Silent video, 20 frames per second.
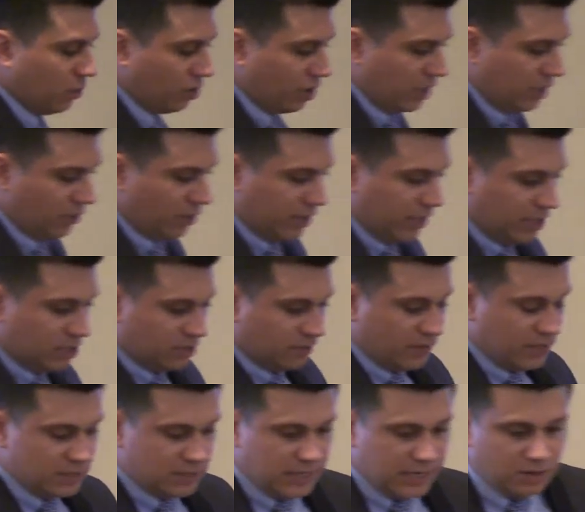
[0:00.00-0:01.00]
working with each of
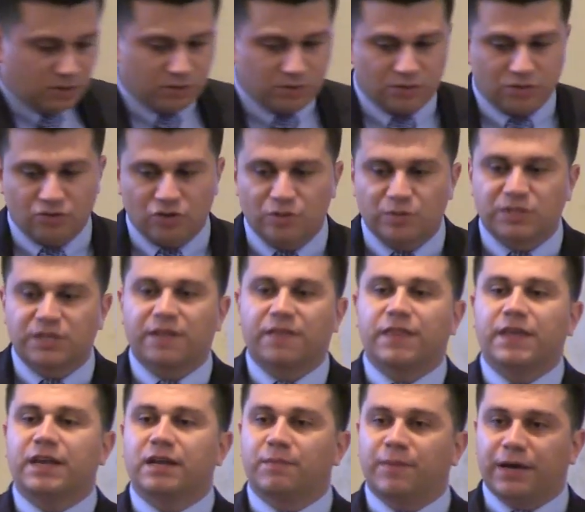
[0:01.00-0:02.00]
these stakeholder groups to
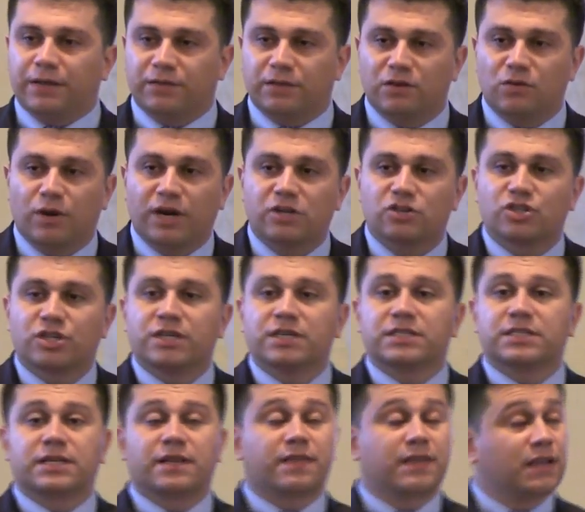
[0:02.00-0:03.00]
think about the
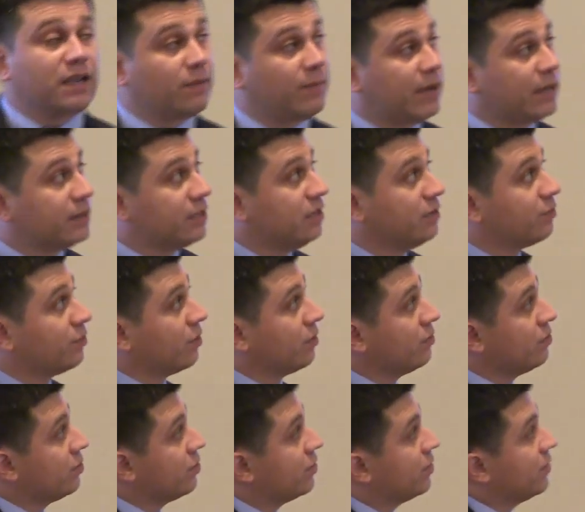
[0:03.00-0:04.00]
questions, to think about the
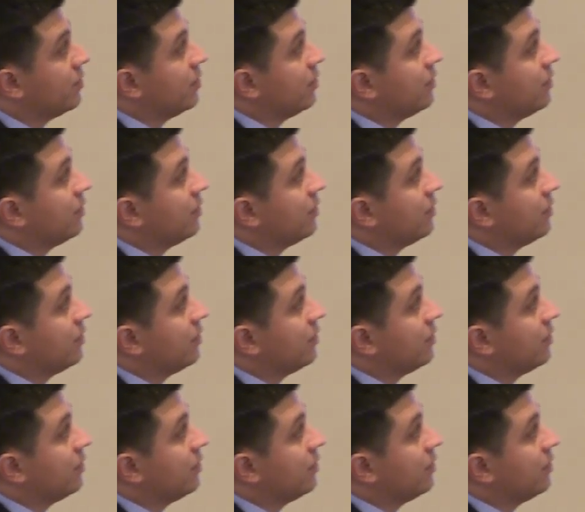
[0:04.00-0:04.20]
approach.